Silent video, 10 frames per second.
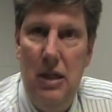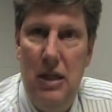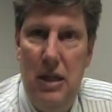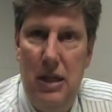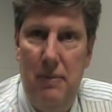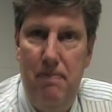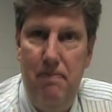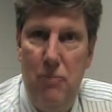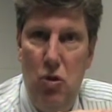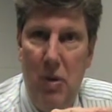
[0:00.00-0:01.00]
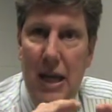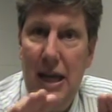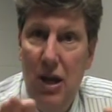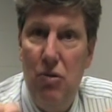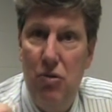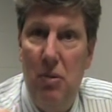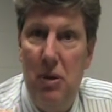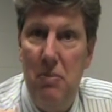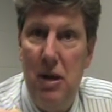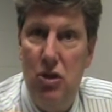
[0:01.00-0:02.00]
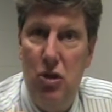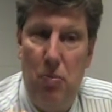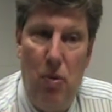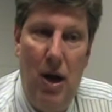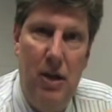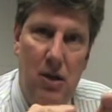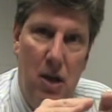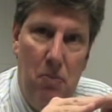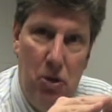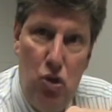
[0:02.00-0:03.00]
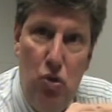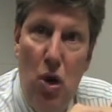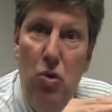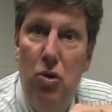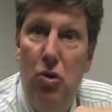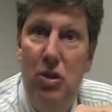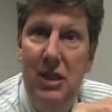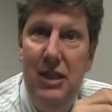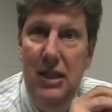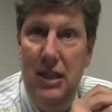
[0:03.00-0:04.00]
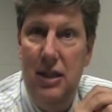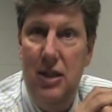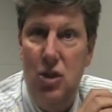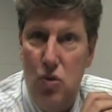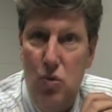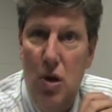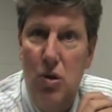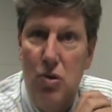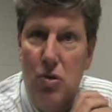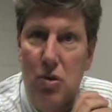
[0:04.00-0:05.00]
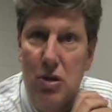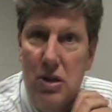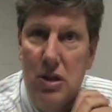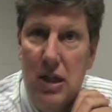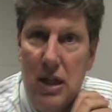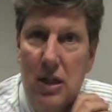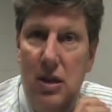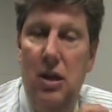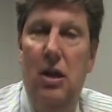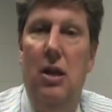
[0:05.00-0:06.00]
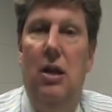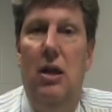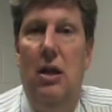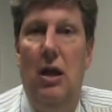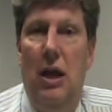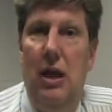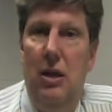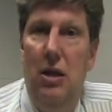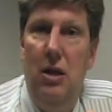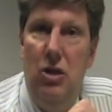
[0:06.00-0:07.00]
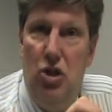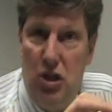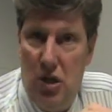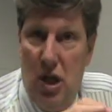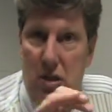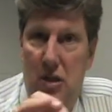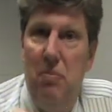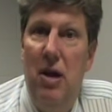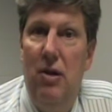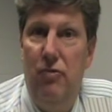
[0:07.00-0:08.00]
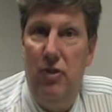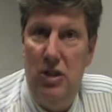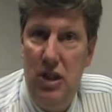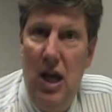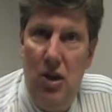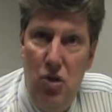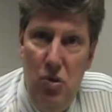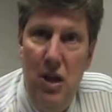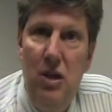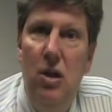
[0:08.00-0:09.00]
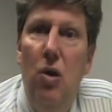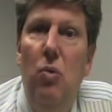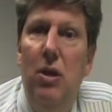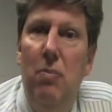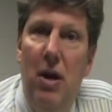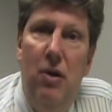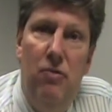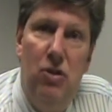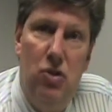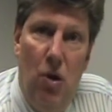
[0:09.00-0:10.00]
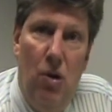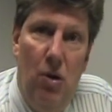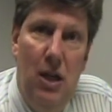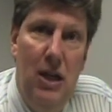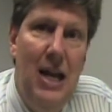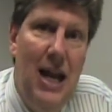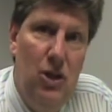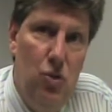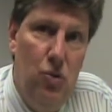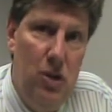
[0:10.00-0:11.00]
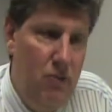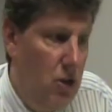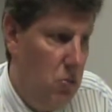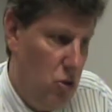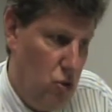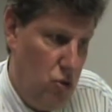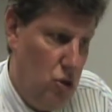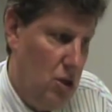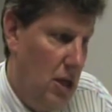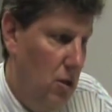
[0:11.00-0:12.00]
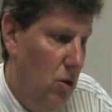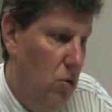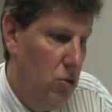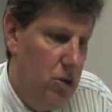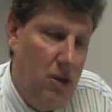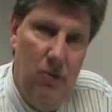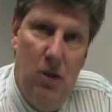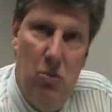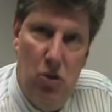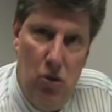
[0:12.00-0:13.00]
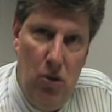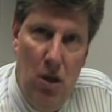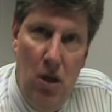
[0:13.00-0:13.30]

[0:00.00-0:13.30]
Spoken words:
You may hear somebody mention the product, but you know you're going to see it. You know you're going to see it. And discuss the benefits. Yeah, you need to know what the benefits are in a national TV commercial, just like a local TV commercial.